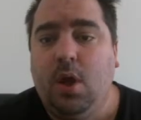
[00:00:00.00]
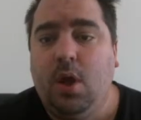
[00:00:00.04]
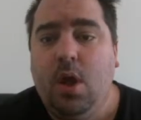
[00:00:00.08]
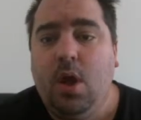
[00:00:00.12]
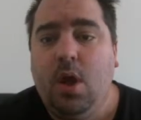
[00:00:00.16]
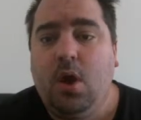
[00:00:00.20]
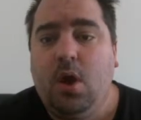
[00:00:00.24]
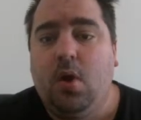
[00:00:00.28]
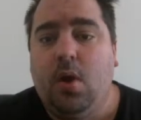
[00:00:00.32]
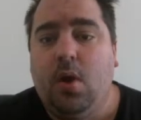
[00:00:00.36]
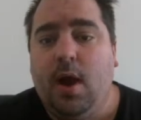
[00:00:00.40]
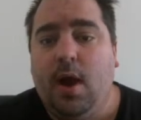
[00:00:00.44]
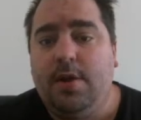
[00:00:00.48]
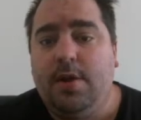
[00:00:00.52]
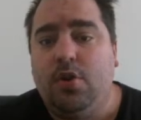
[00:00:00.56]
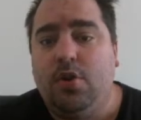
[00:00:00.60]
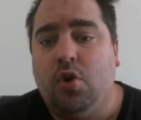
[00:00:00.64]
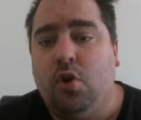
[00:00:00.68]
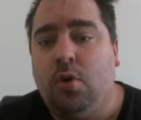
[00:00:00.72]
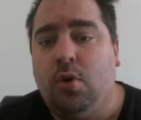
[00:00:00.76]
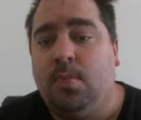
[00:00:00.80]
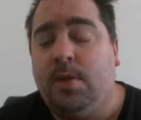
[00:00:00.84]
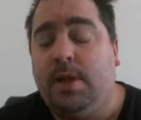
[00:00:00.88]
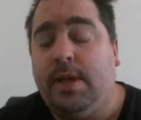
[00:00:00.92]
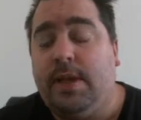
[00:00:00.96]
All right,
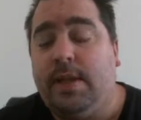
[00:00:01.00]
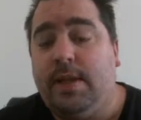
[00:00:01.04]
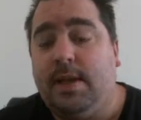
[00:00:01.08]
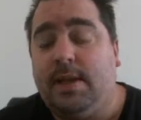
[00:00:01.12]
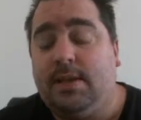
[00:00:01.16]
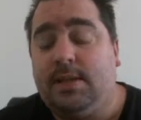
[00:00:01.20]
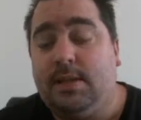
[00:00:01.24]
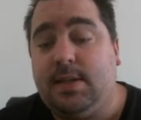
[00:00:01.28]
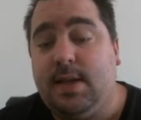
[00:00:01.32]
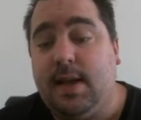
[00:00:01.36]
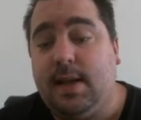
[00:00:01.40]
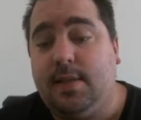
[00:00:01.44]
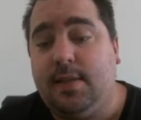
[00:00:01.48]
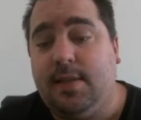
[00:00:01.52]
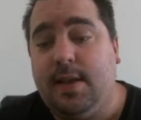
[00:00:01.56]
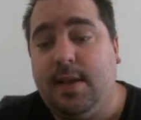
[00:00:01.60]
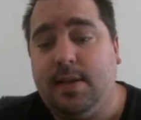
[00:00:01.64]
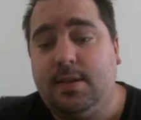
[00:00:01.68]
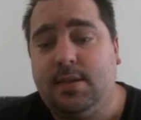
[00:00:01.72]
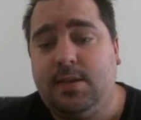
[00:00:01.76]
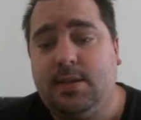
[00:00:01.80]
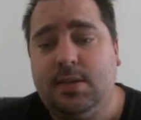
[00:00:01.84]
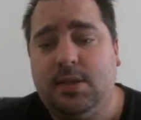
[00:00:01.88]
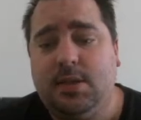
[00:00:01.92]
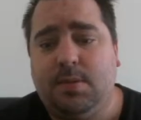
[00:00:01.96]
normally there's
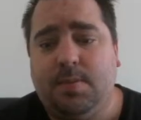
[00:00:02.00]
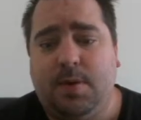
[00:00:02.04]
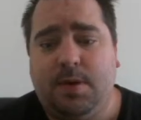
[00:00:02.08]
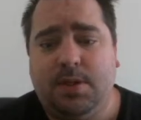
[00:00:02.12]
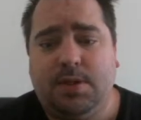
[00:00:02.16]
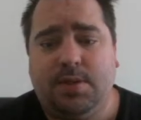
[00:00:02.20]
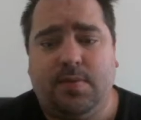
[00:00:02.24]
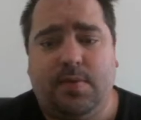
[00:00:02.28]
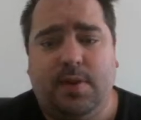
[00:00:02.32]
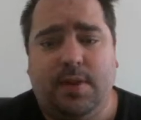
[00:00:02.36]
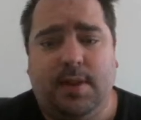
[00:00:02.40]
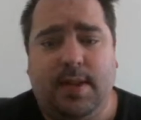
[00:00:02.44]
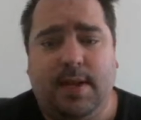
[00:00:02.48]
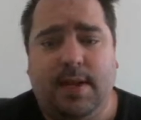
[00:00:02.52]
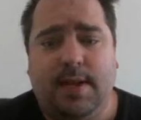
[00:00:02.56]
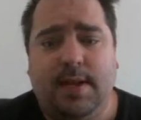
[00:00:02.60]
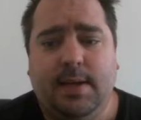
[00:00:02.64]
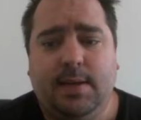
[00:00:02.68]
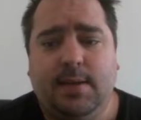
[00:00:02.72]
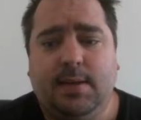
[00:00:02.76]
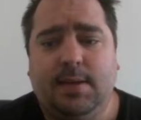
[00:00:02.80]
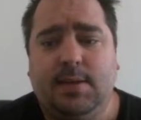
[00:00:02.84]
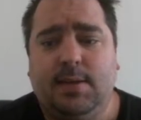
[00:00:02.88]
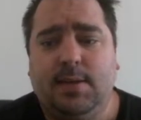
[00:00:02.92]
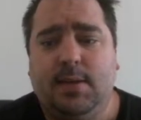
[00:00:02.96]
10,000 spots
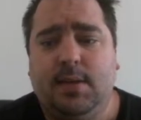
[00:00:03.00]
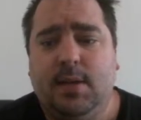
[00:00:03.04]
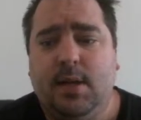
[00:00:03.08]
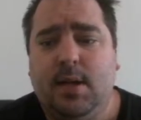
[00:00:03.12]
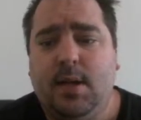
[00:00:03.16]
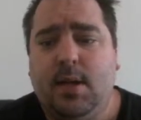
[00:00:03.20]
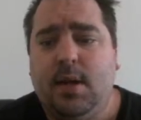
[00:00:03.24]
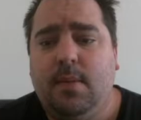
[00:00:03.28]
released.